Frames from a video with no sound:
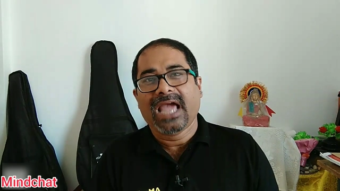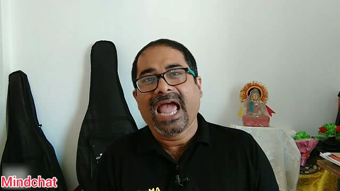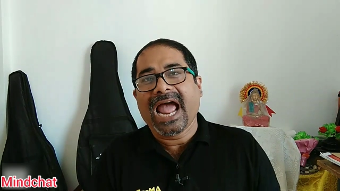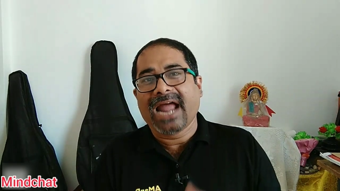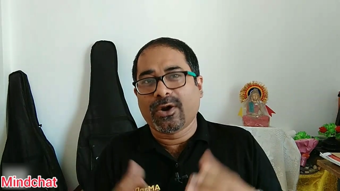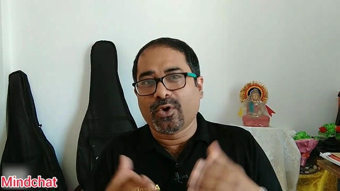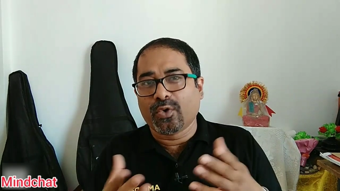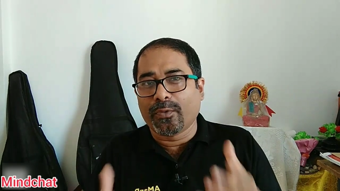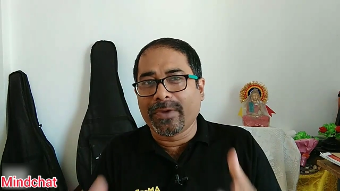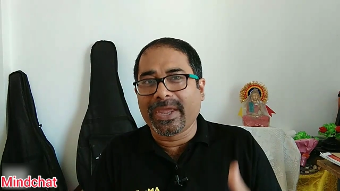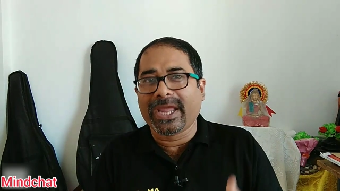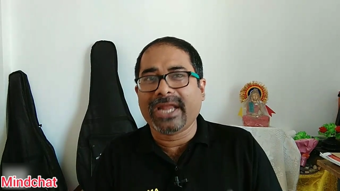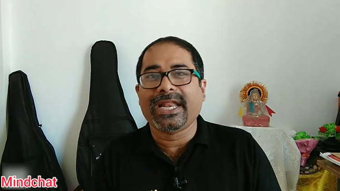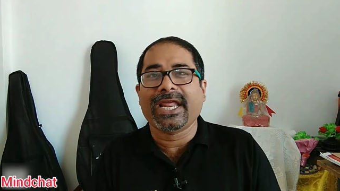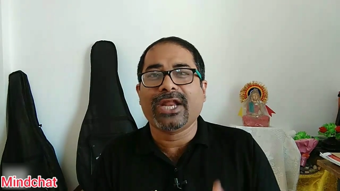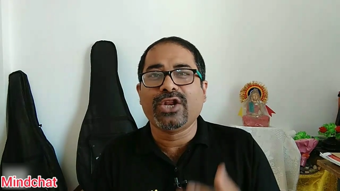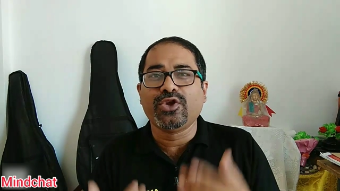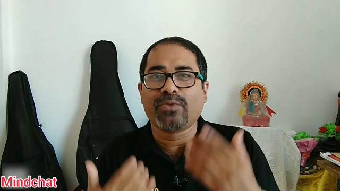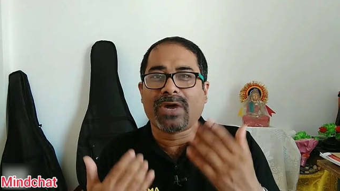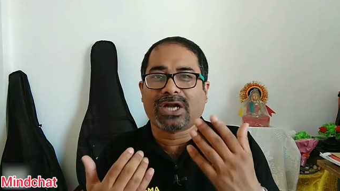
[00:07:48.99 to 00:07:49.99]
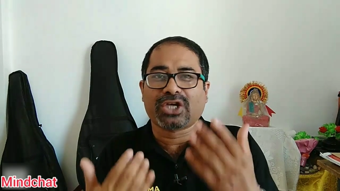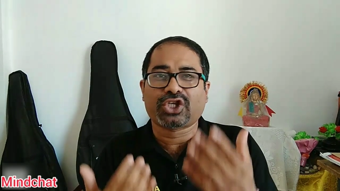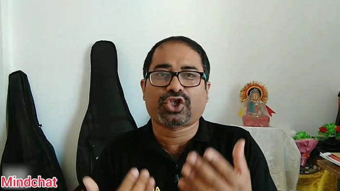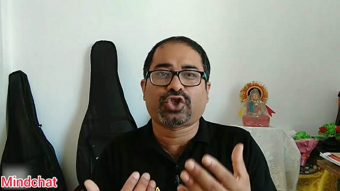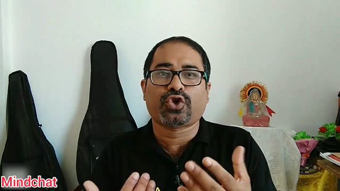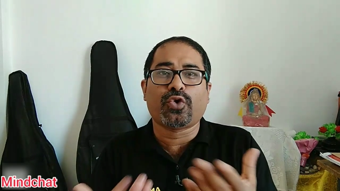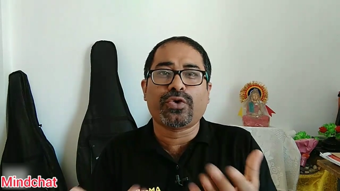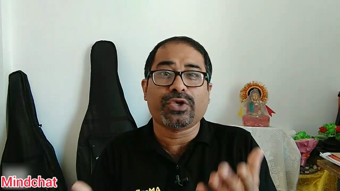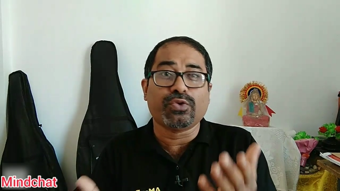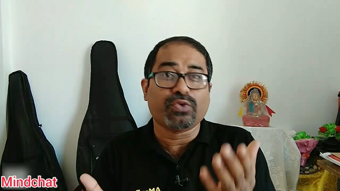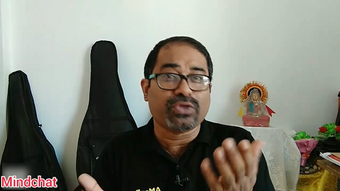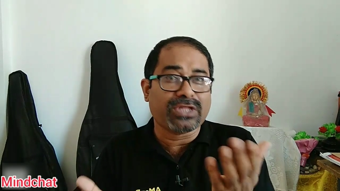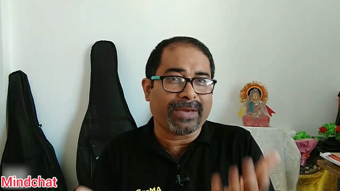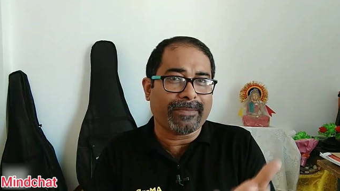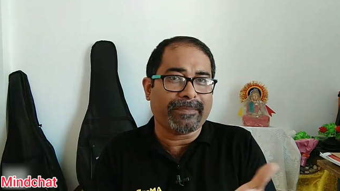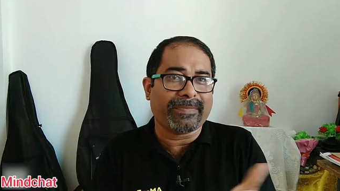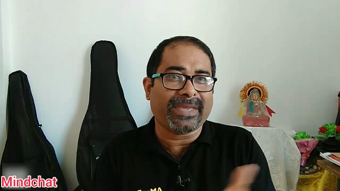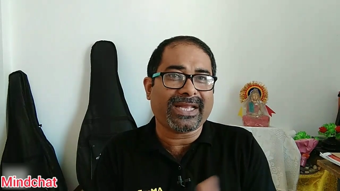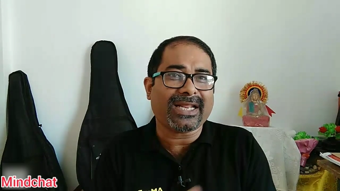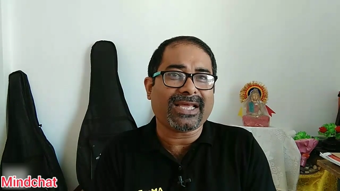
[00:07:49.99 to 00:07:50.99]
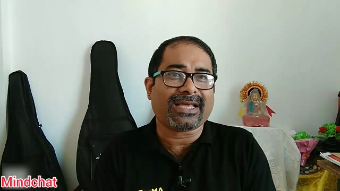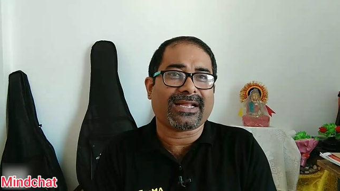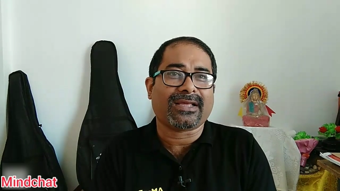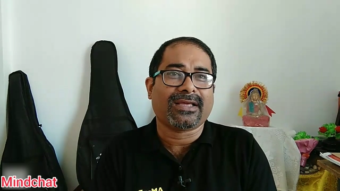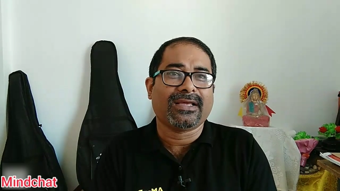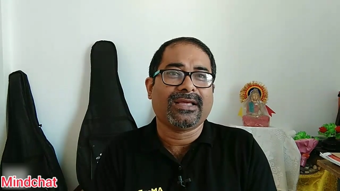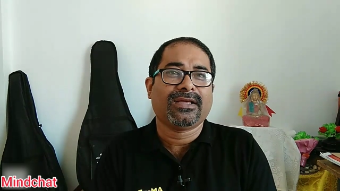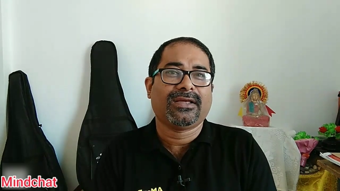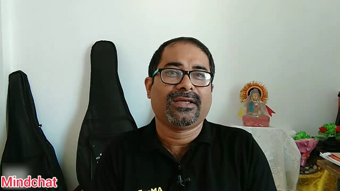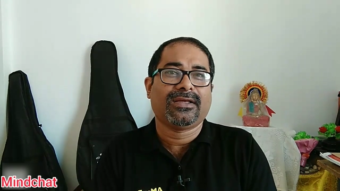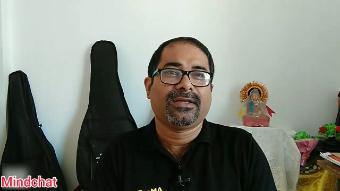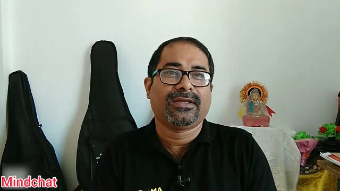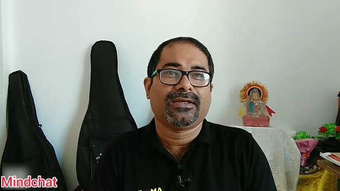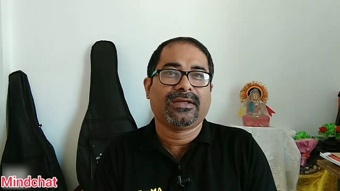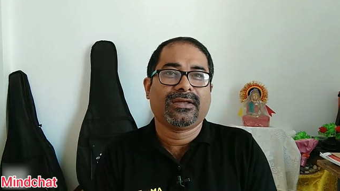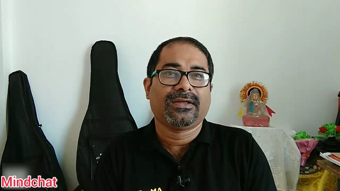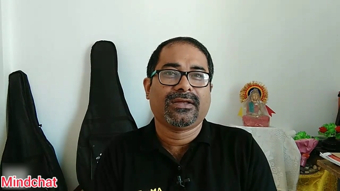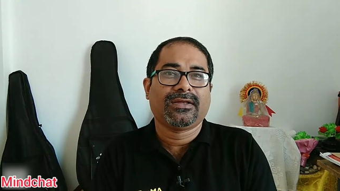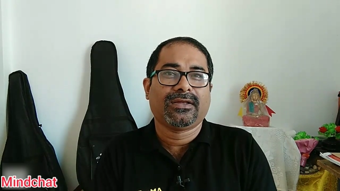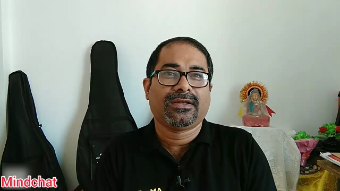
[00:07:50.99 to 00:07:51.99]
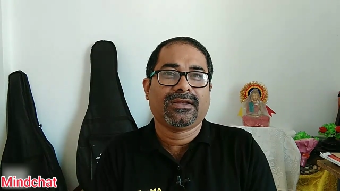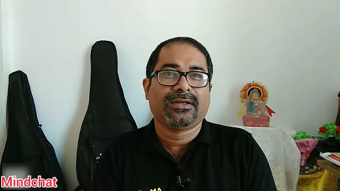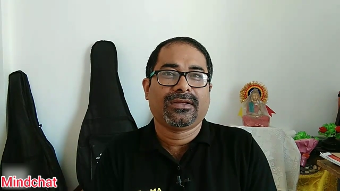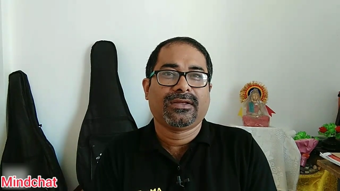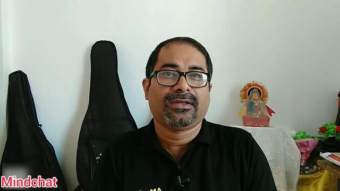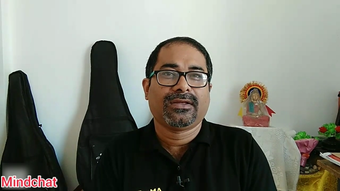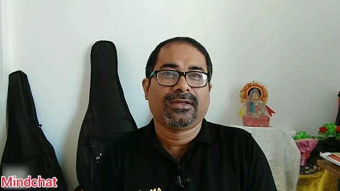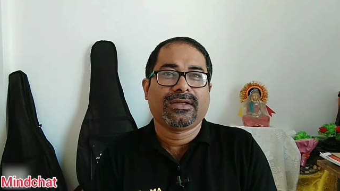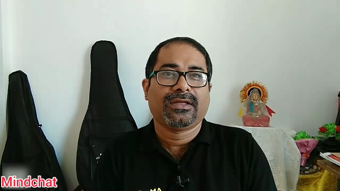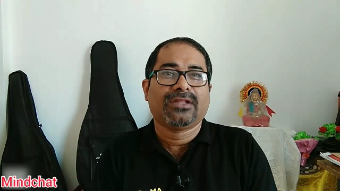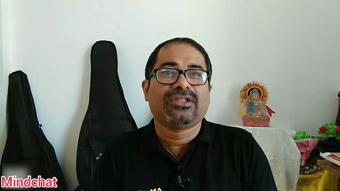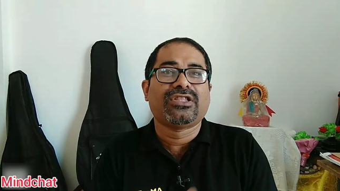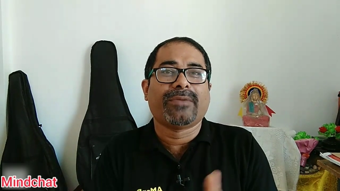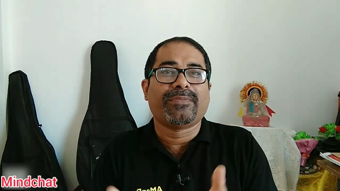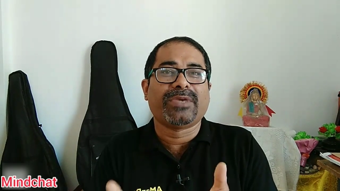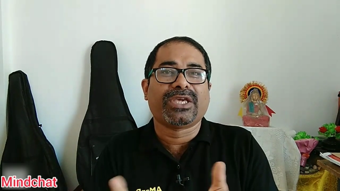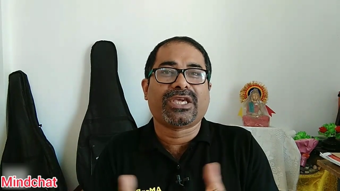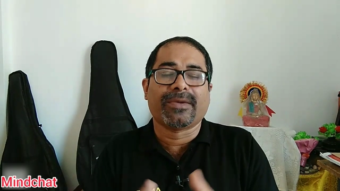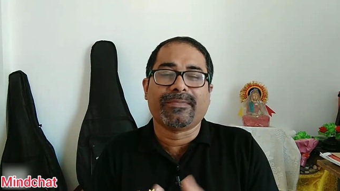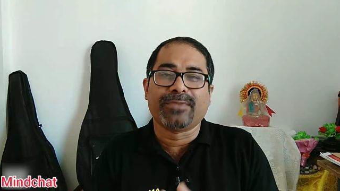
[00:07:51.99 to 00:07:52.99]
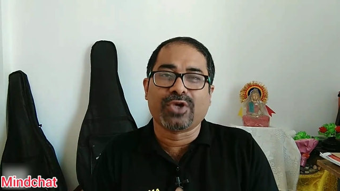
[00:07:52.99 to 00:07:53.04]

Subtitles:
and when anyone show you the mirror, they